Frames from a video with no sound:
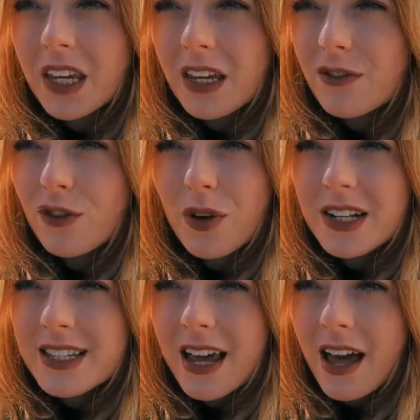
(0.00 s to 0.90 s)

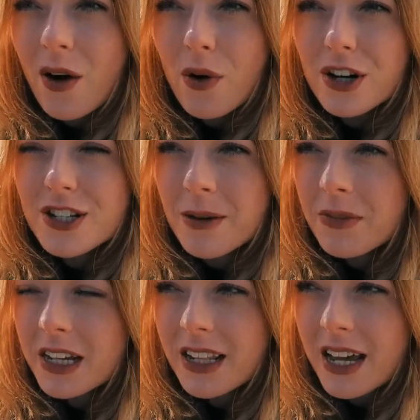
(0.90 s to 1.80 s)
influenza or
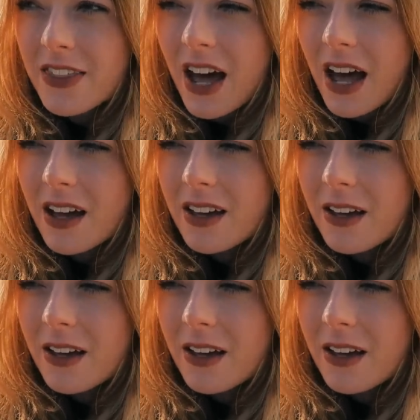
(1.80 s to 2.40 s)
something like that.